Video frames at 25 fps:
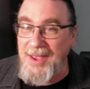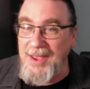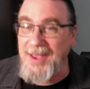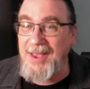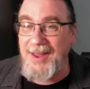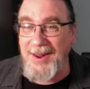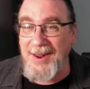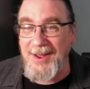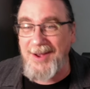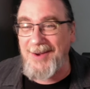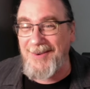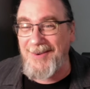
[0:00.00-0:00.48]

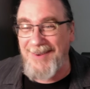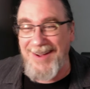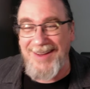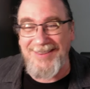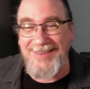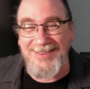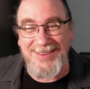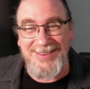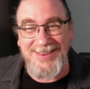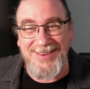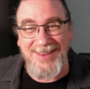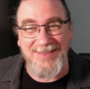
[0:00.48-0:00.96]
getting
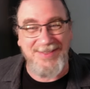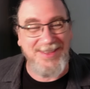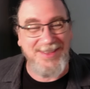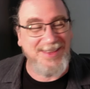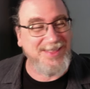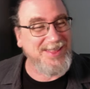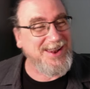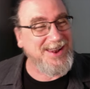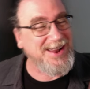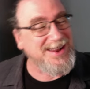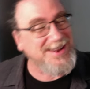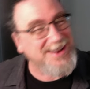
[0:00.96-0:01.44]
around to
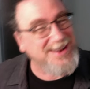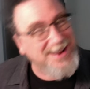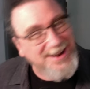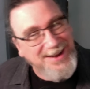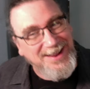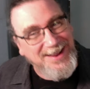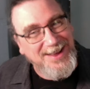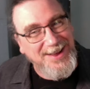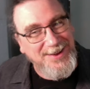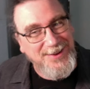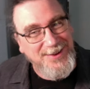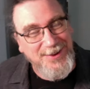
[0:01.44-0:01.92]
something that I
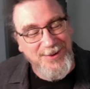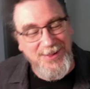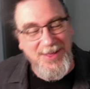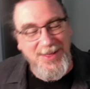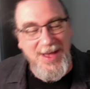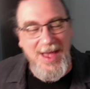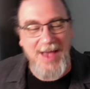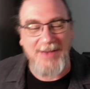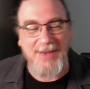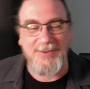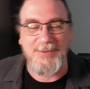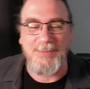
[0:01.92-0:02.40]
didn't get to
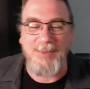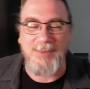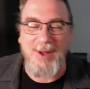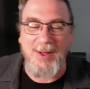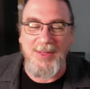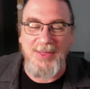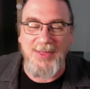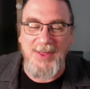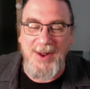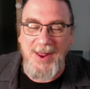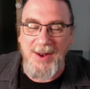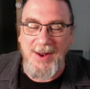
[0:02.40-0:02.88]
last
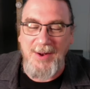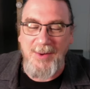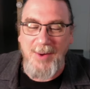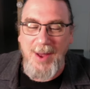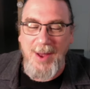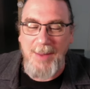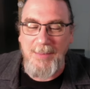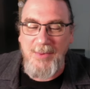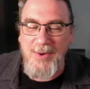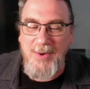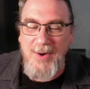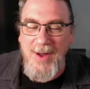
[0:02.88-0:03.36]
month, and I know
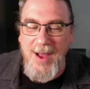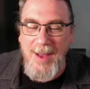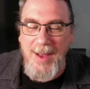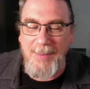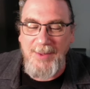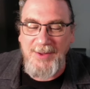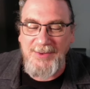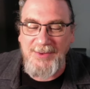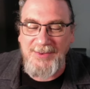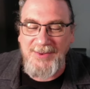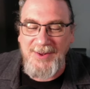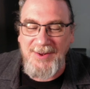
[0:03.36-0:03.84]
I
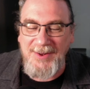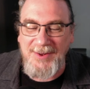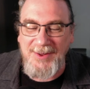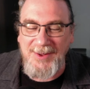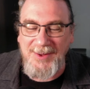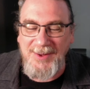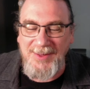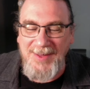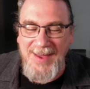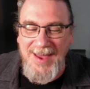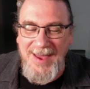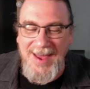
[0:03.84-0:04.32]
promised to
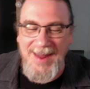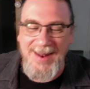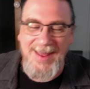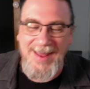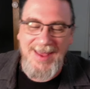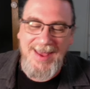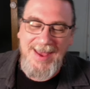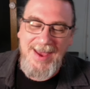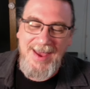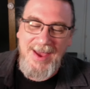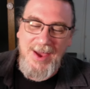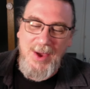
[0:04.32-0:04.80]
do that,
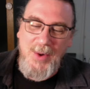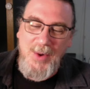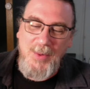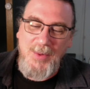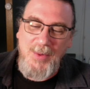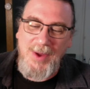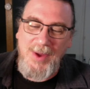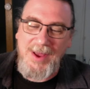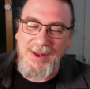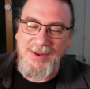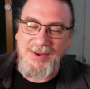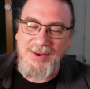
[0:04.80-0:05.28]

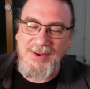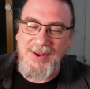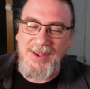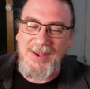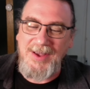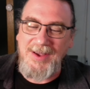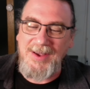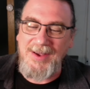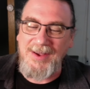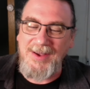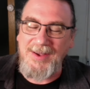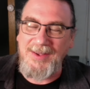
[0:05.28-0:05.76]
which
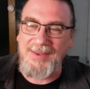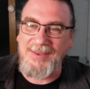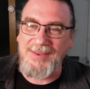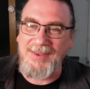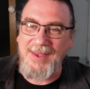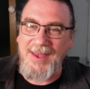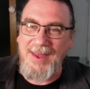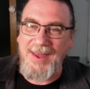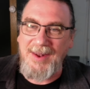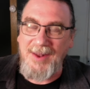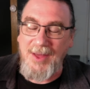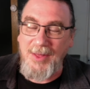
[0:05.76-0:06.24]
is
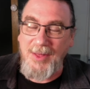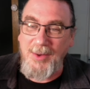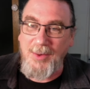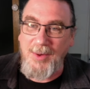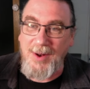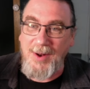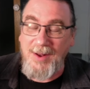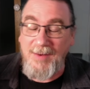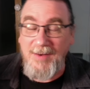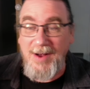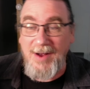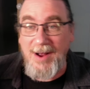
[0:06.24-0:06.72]
another
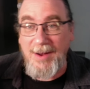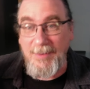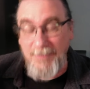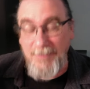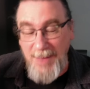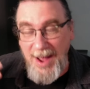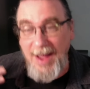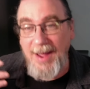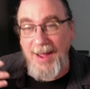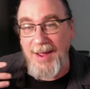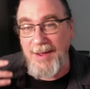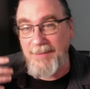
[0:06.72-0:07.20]
one of our,
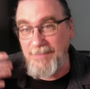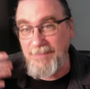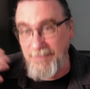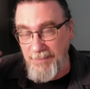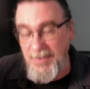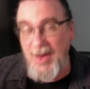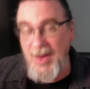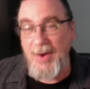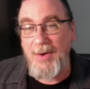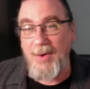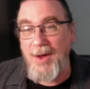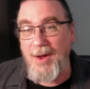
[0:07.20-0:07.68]
my
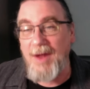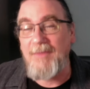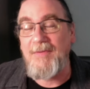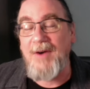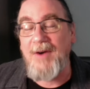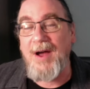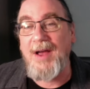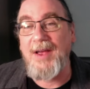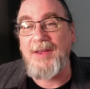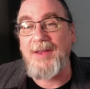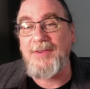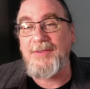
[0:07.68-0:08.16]
you know
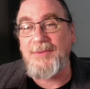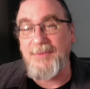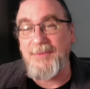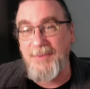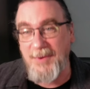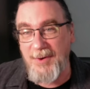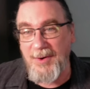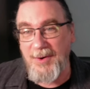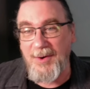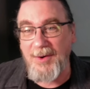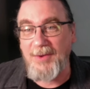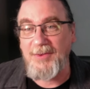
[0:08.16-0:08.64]
advice
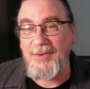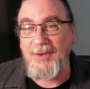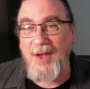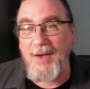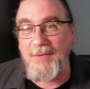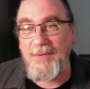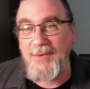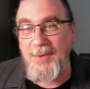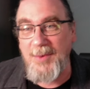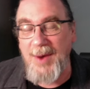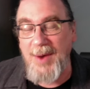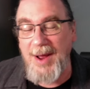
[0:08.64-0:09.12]
for
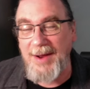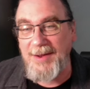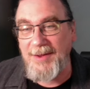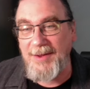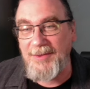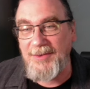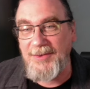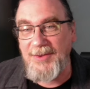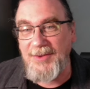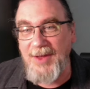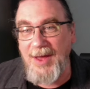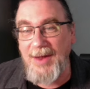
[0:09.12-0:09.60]

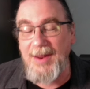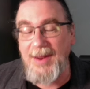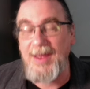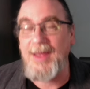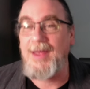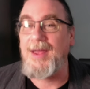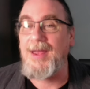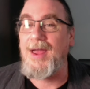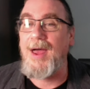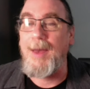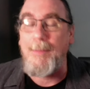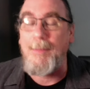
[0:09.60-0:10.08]
self-directed
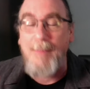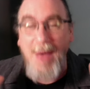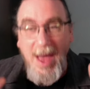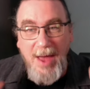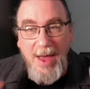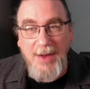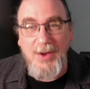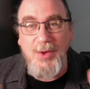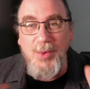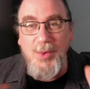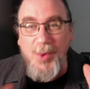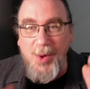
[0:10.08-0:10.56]
study:
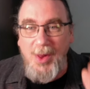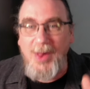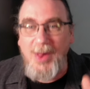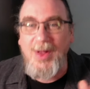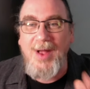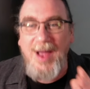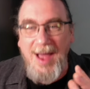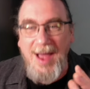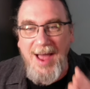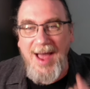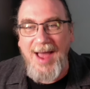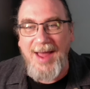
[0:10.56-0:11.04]
Immanuel
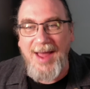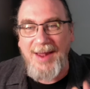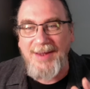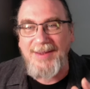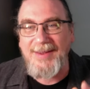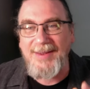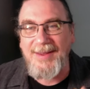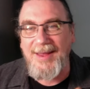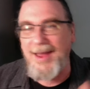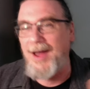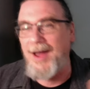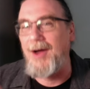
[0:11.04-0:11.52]

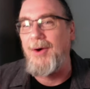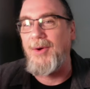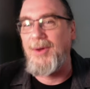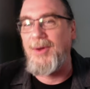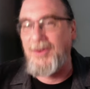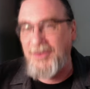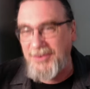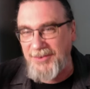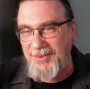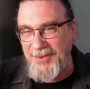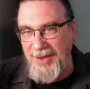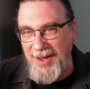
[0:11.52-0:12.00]
Kant, how
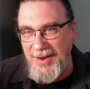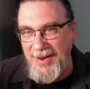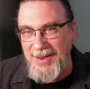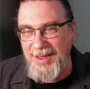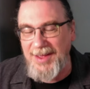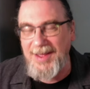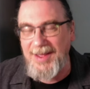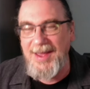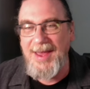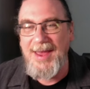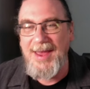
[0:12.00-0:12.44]
to study